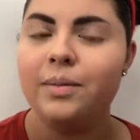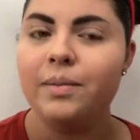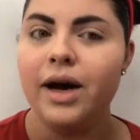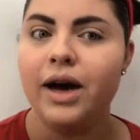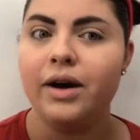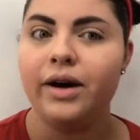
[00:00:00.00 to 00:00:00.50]

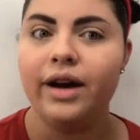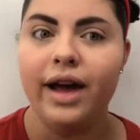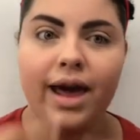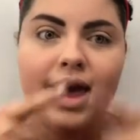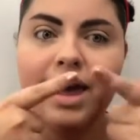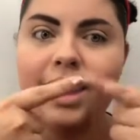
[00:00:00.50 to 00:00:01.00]
powder,
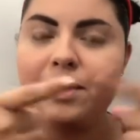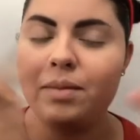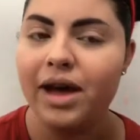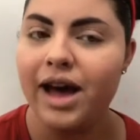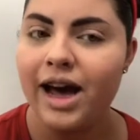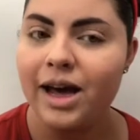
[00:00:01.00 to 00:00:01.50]
and
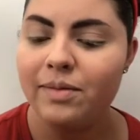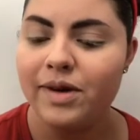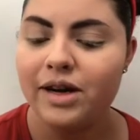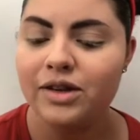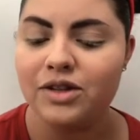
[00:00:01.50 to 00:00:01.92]
my eyebrows,